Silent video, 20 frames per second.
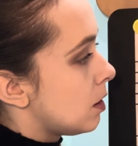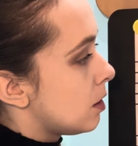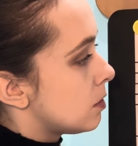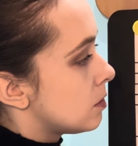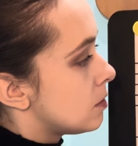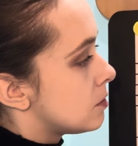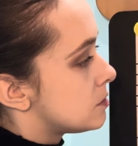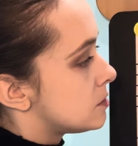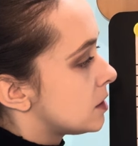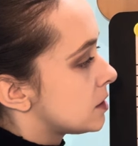The
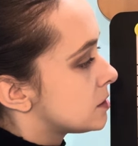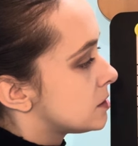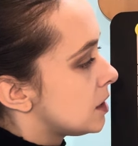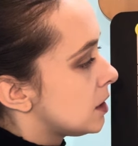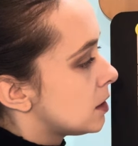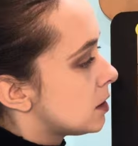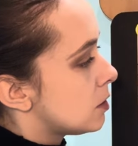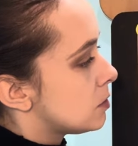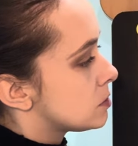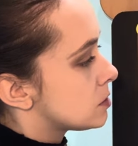16th
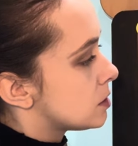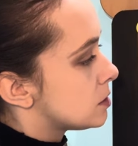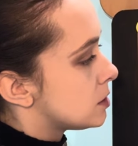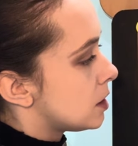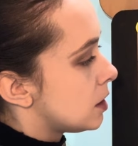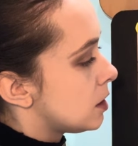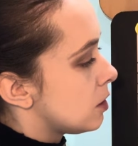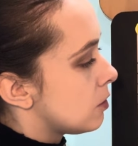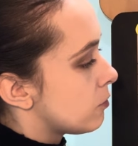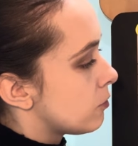notes
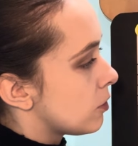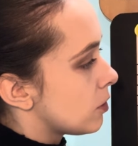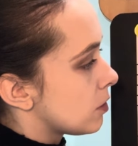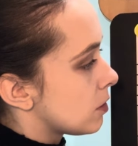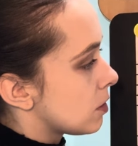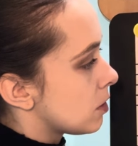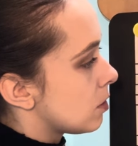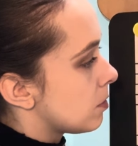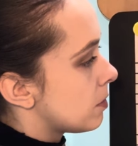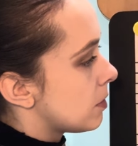continue for a
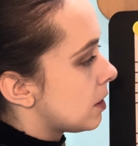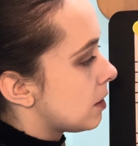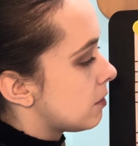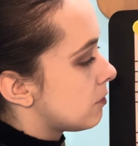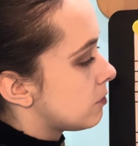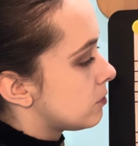little bit,